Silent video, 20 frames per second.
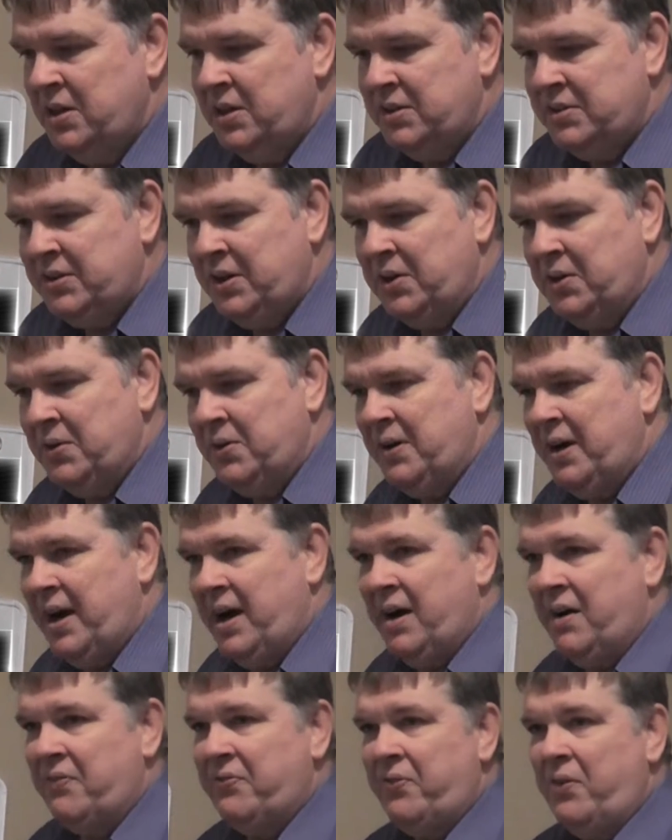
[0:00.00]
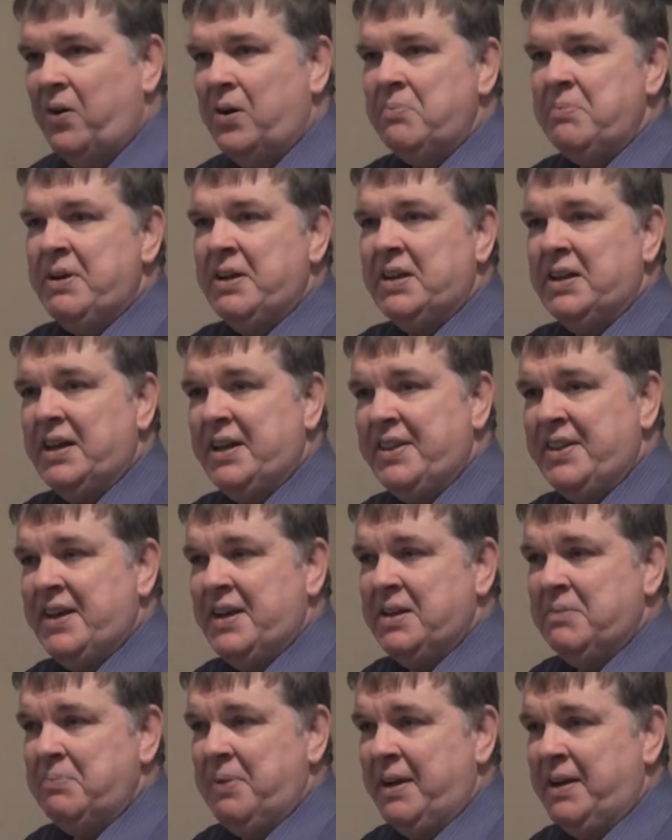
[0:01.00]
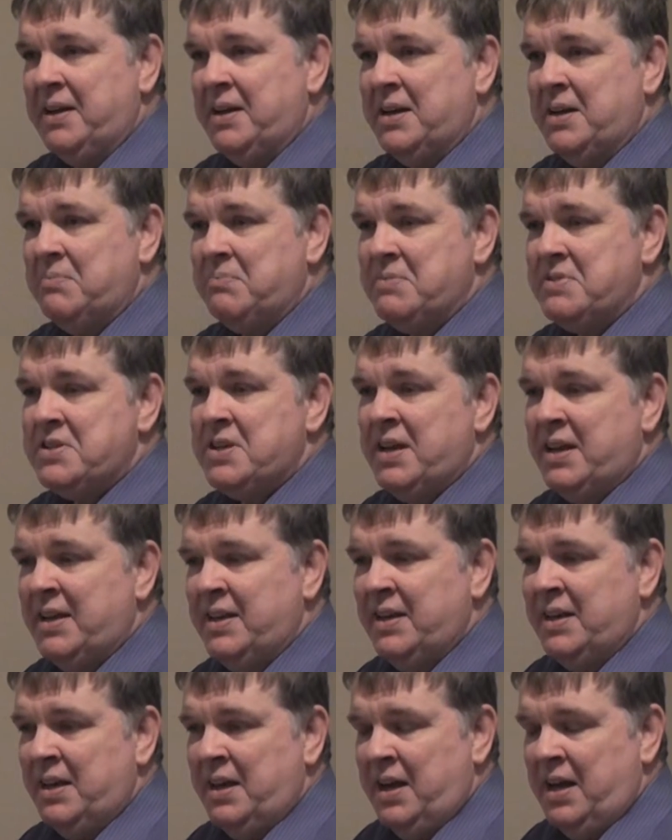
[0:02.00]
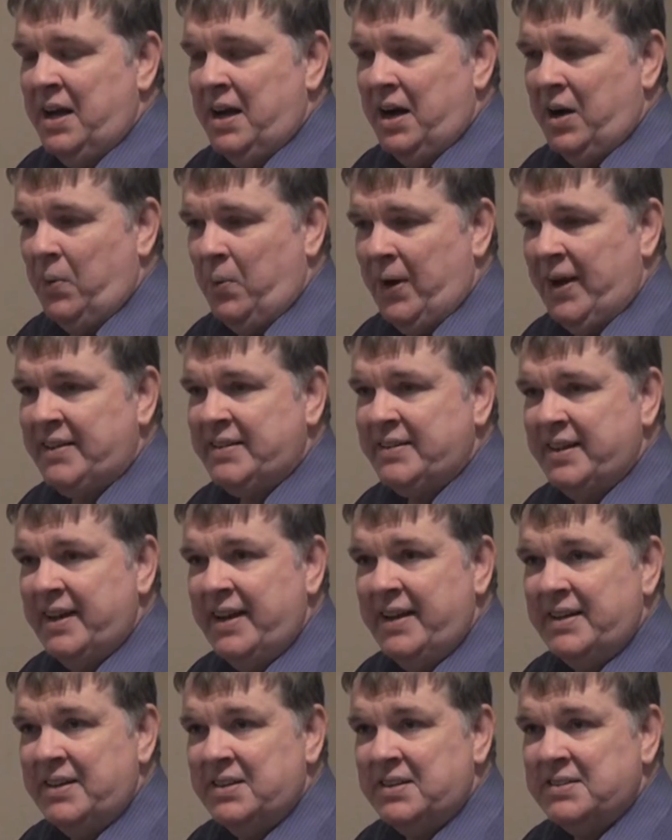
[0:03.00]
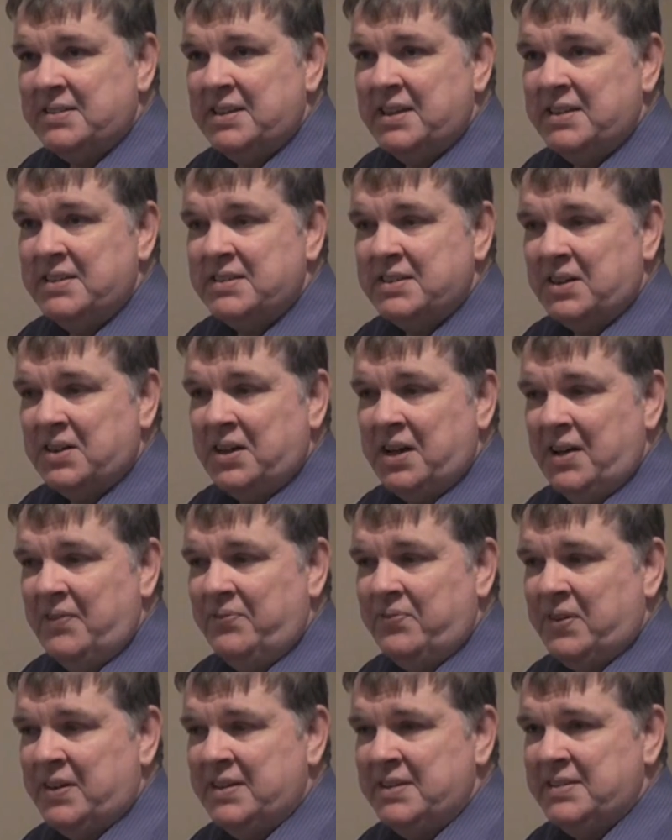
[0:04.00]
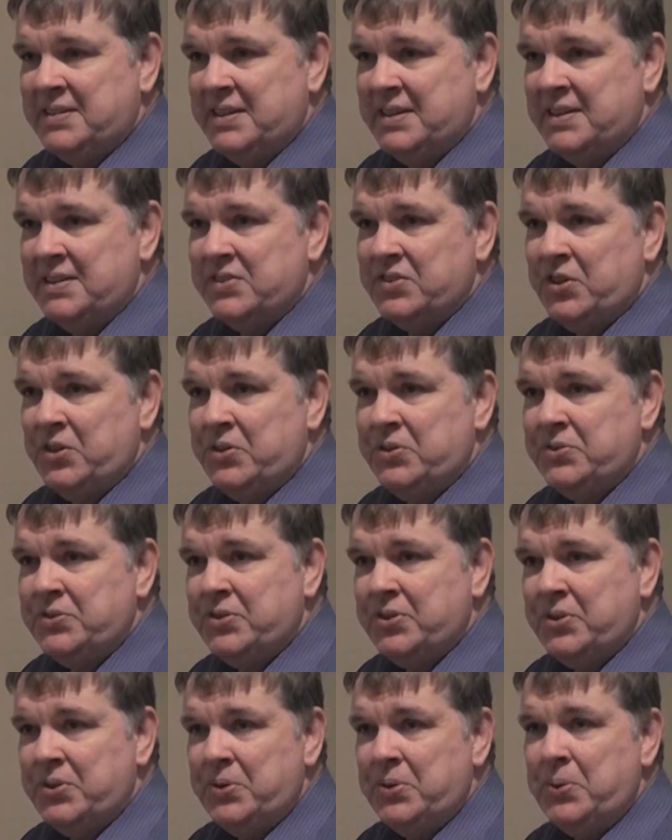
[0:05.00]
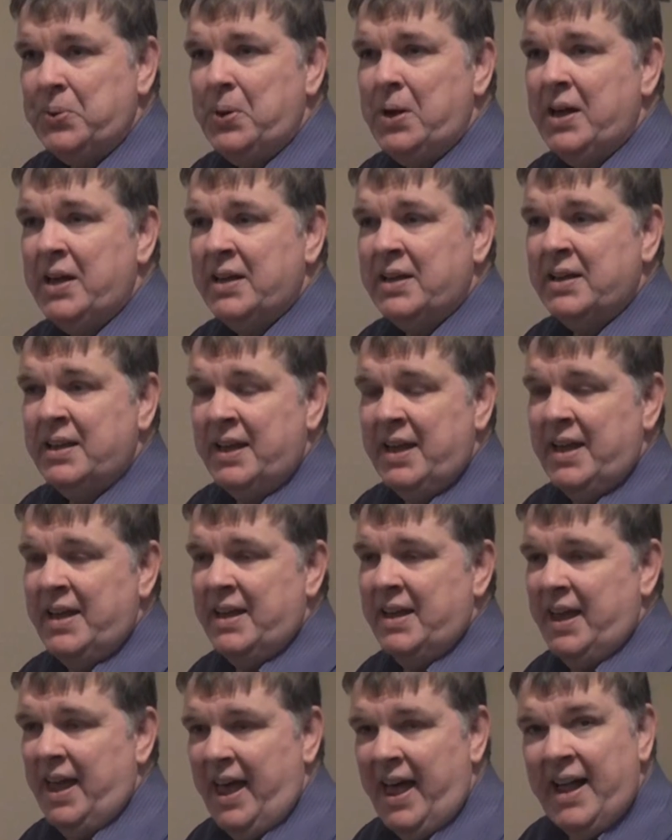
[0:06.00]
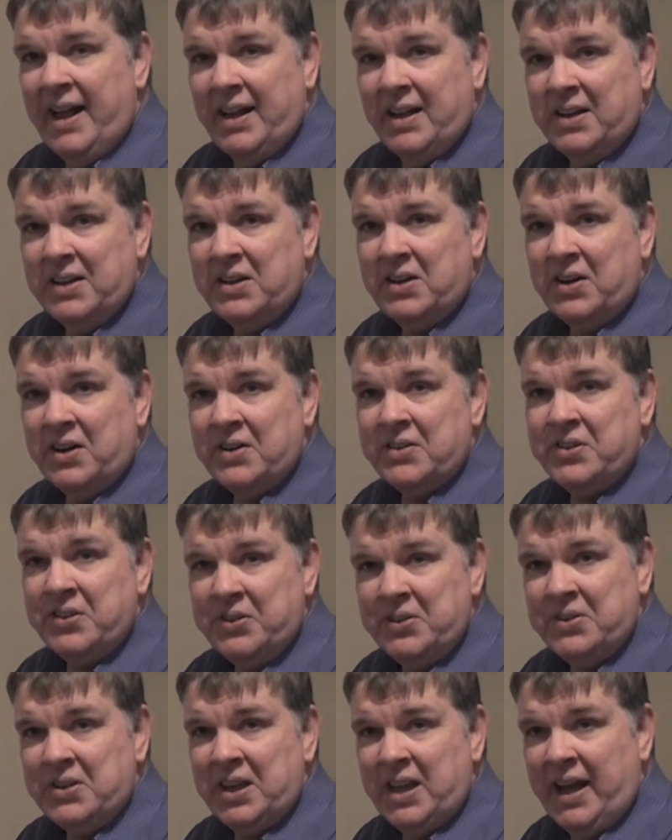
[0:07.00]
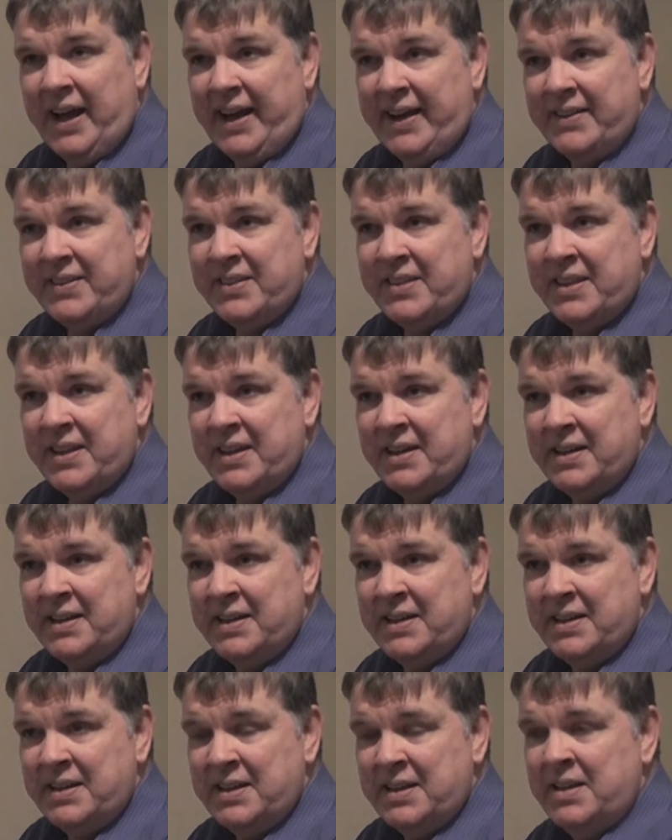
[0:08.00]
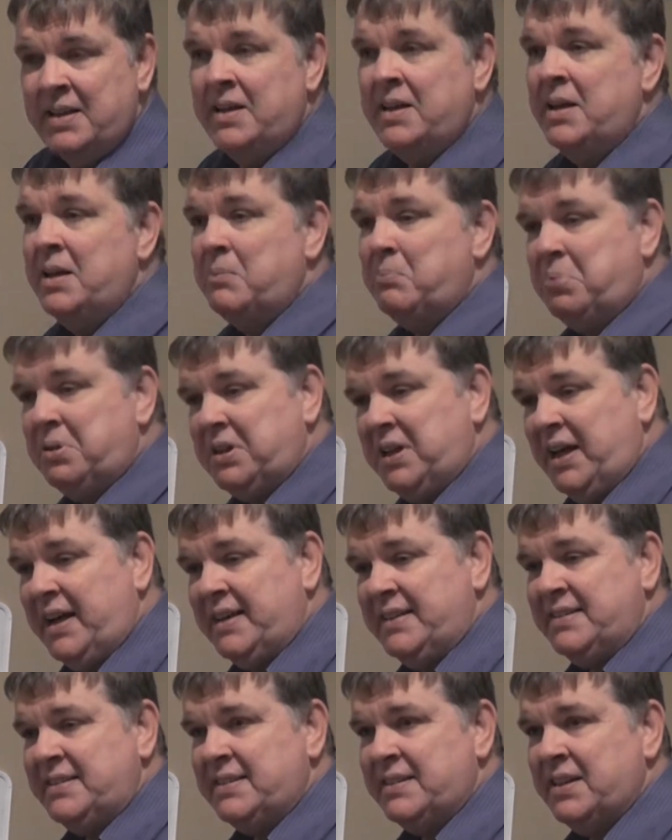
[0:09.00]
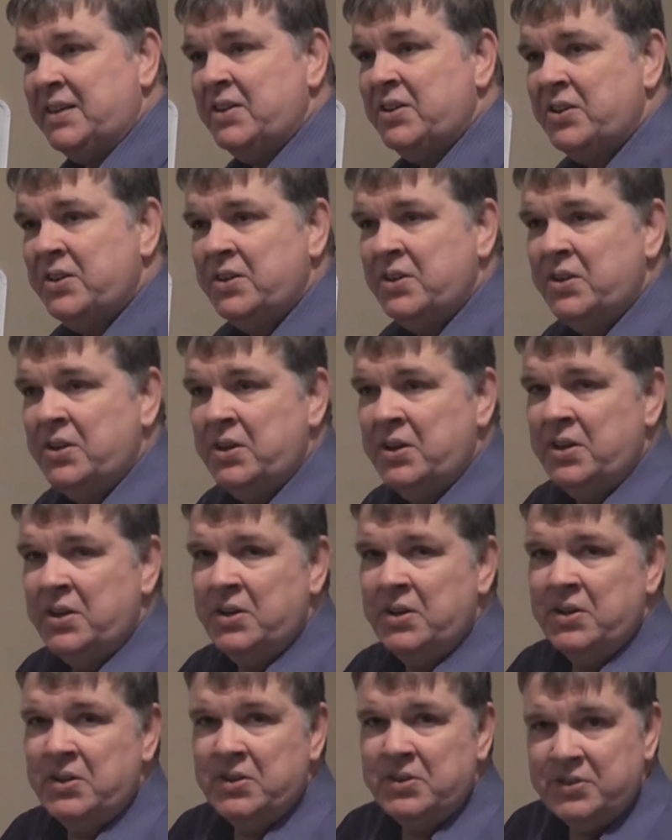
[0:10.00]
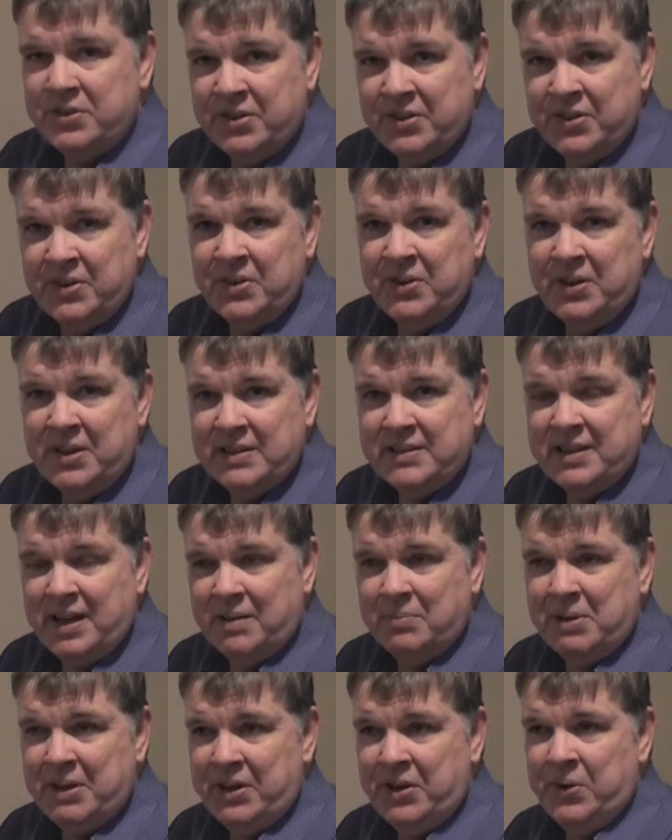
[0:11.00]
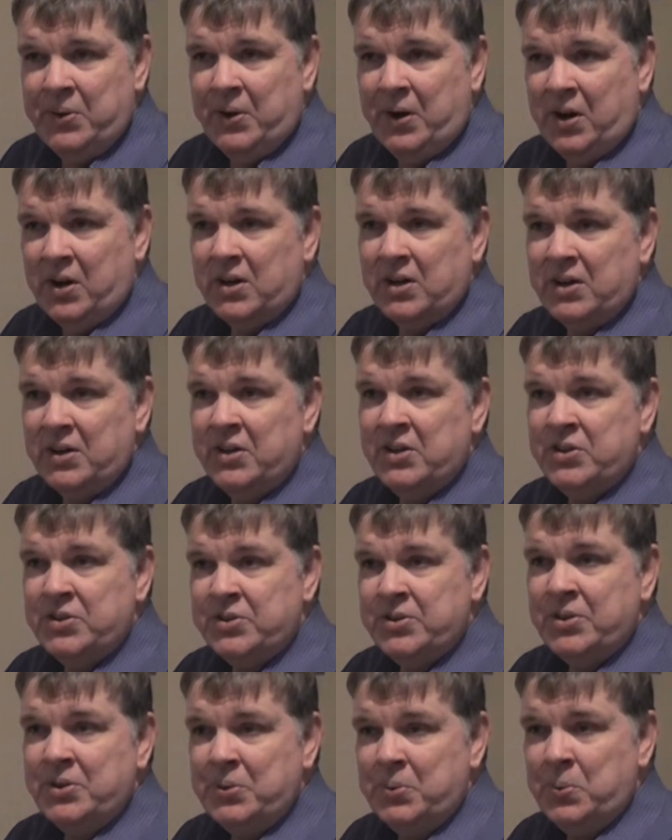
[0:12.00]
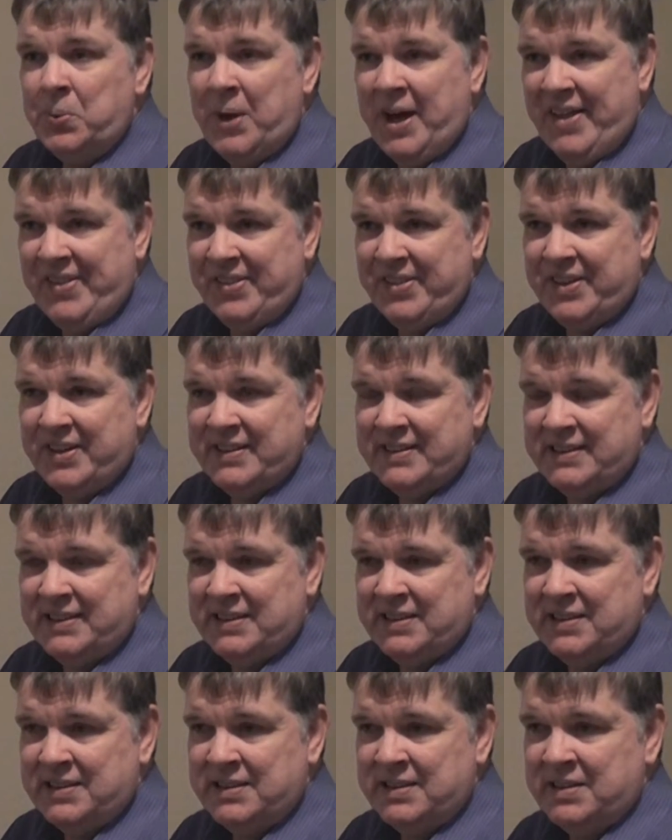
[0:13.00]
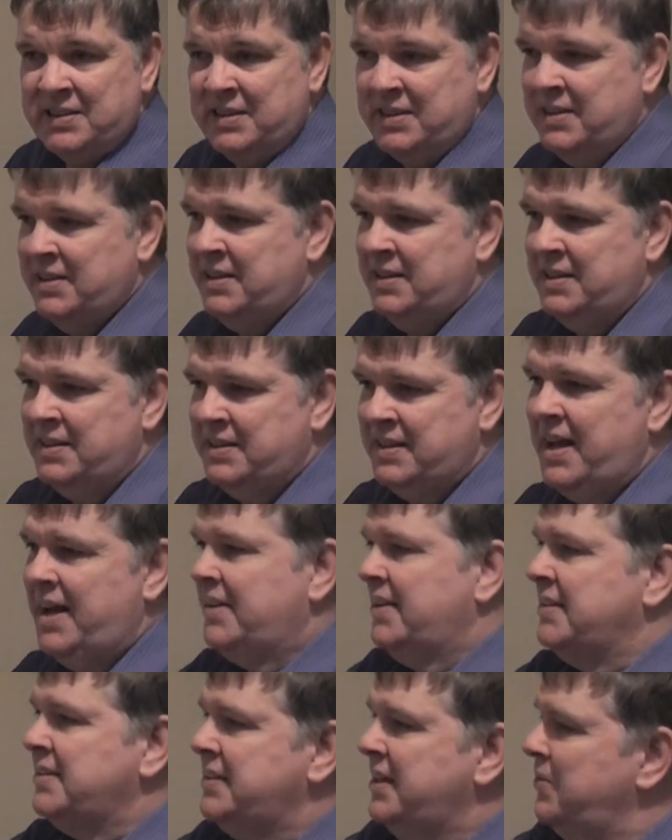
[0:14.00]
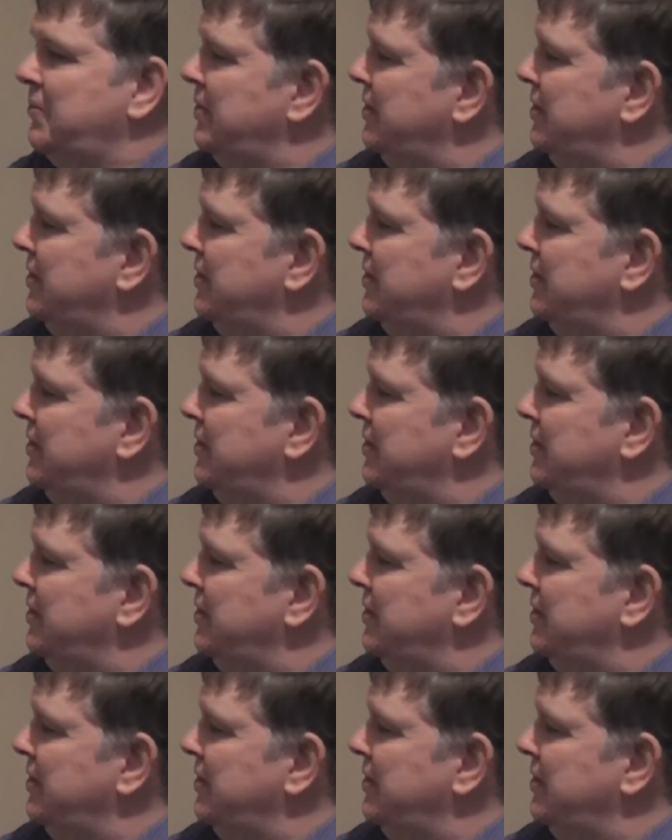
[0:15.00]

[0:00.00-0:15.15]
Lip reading: So our formula then becomes a rectangle's circumference is 2L, or 2 length, plus 2W, or 2 width. Now let's get